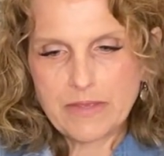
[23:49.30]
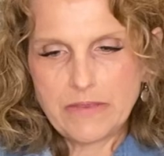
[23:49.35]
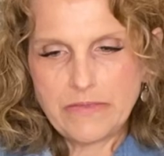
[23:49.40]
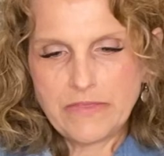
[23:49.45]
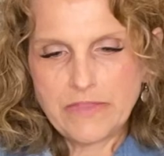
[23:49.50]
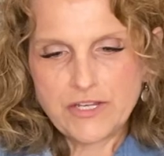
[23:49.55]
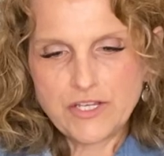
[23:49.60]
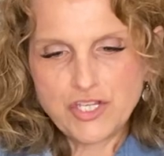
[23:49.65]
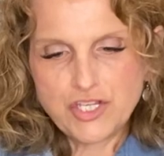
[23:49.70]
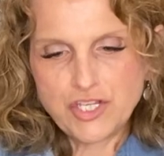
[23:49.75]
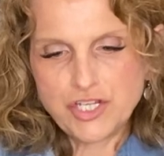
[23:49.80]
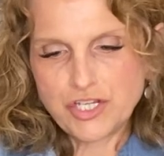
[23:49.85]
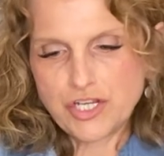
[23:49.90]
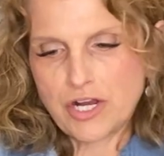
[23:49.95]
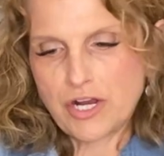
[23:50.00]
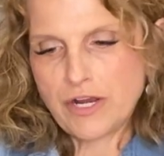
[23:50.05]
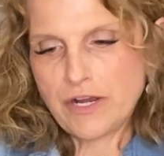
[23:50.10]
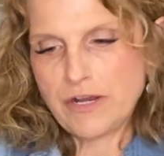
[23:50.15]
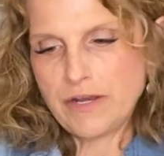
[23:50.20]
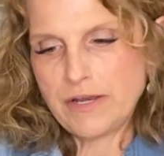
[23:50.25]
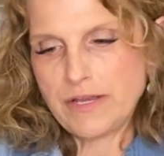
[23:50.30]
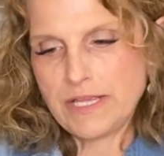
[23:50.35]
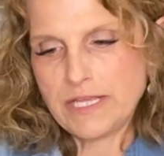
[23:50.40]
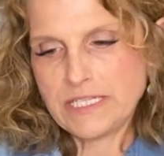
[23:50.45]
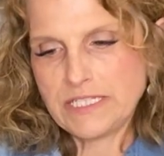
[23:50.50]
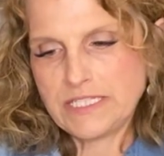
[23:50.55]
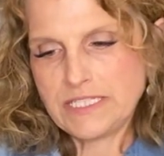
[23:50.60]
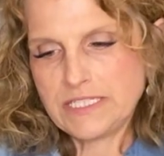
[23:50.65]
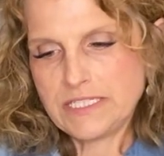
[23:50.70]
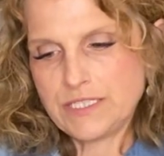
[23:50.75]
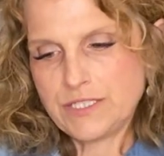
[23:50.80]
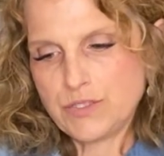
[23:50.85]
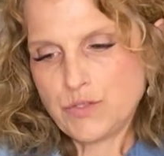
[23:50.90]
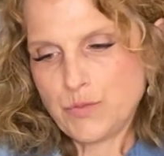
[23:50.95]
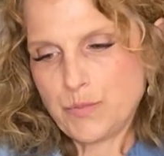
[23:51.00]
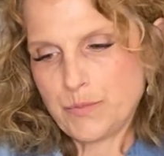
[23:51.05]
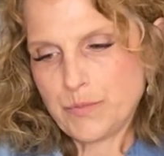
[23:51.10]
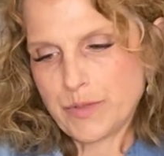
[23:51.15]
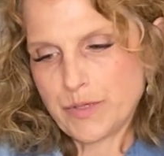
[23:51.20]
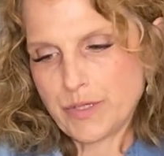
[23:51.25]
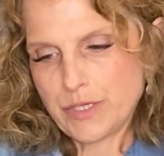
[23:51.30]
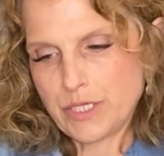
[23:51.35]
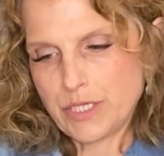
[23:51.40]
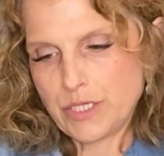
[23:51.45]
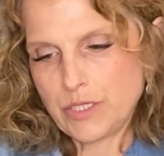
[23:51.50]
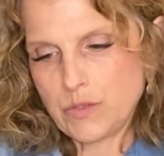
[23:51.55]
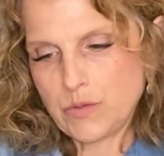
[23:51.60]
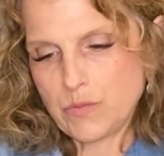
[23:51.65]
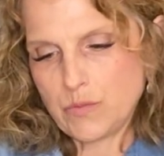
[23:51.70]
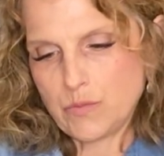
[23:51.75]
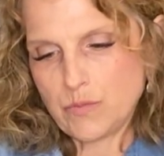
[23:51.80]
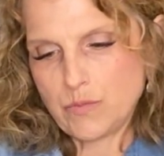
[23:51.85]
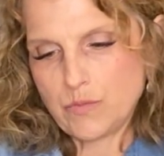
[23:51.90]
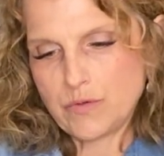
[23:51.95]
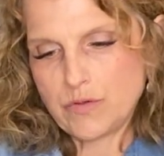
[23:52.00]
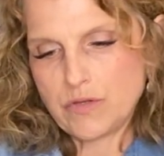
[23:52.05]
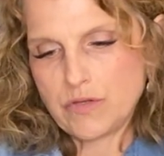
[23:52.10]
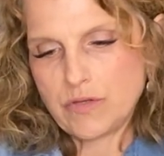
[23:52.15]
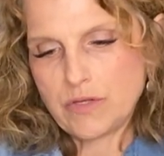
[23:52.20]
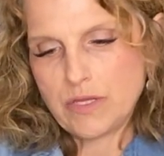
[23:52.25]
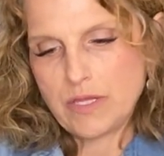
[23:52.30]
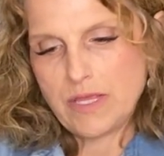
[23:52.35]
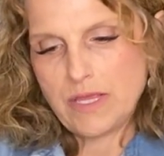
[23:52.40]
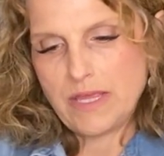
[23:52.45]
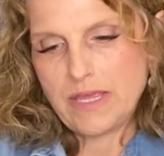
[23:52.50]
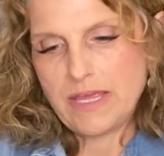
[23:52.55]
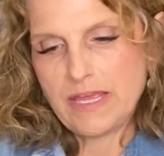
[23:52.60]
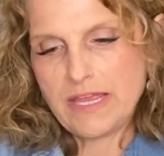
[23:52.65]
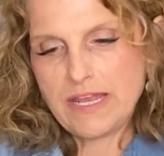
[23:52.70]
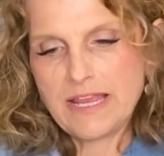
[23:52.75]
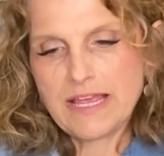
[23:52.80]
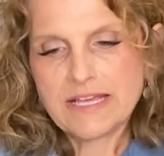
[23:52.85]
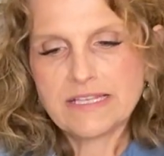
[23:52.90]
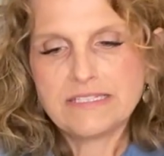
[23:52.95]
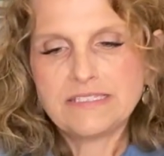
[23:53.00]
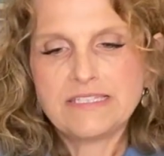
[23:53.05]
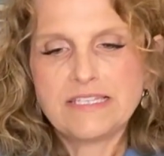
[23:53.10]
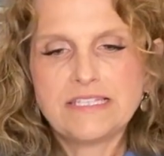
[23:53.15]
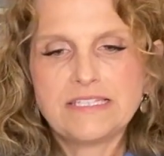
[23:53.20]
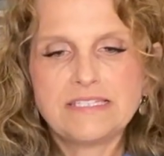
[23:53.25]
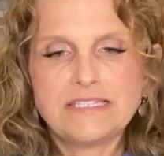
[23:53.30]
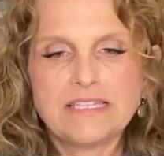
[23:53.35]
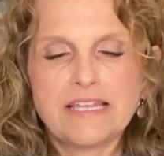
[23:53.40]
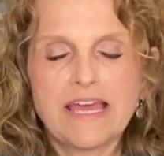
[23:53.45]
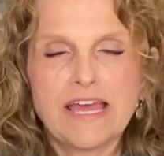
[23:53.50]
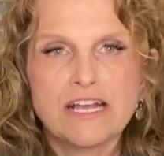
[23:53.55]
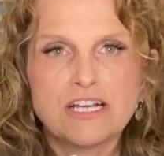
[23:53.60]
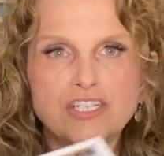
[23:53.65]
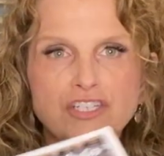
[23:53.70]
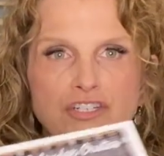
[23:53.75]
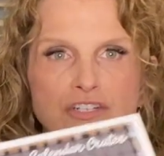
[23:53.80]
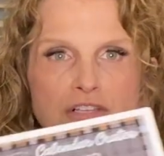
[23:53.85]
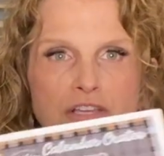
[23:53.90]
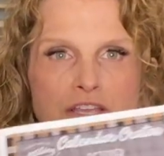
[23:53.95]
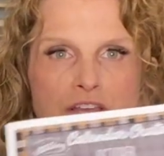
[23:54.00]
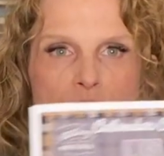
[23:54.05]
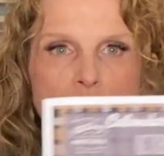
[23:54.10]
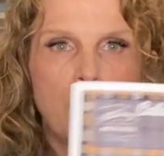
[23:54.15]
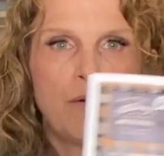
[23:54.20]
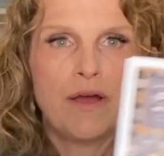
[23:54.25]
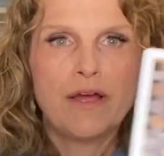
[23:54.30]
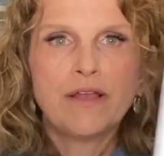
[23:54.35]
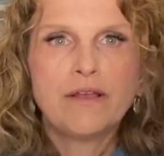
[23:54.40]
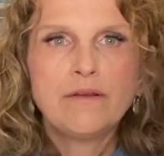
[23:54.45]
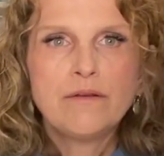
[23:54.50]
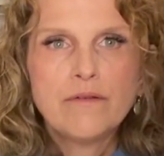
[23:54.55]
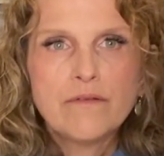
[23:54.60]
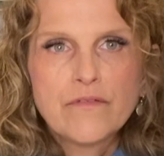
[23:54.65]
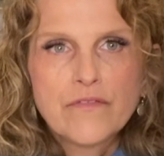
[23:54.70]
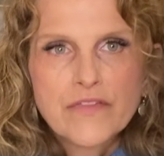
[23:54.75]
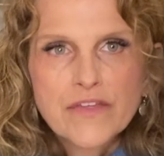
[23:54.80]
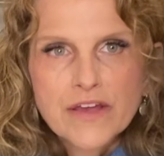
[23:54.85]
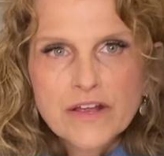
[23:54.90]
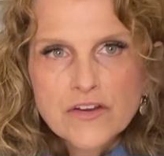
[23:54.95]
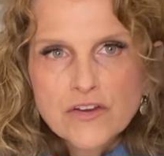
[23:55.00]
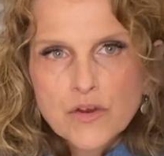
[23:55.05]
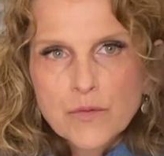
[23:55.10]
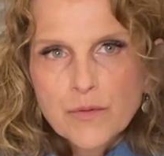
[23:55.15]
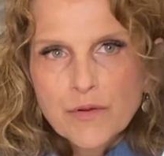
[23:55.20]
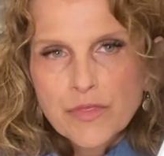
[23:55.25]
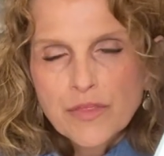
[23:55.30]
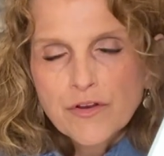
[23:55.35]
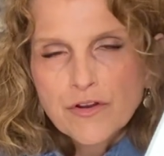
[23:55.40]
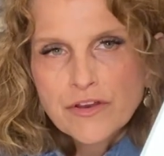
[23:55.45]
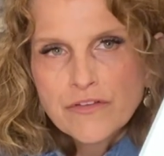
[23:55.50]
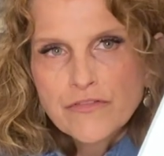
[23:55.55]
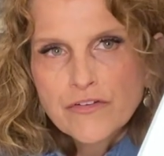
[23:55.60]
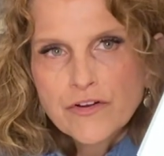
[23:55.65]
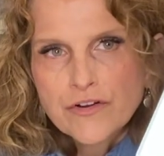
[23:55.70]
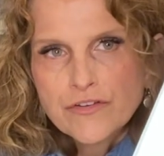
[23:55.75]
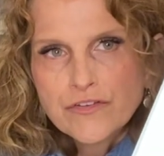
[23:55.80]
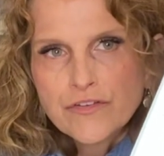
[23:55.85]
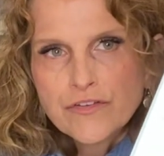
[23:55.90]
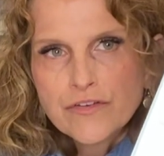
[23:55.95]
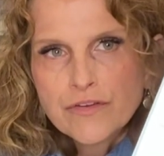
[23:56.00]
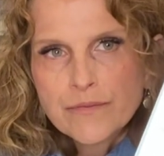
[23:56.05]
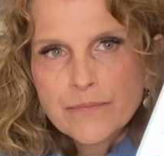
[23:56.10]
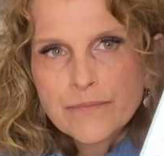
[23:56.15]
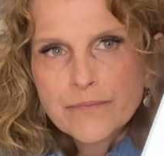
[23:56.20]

The chart is super cute. It has this extra little one, the October 31st,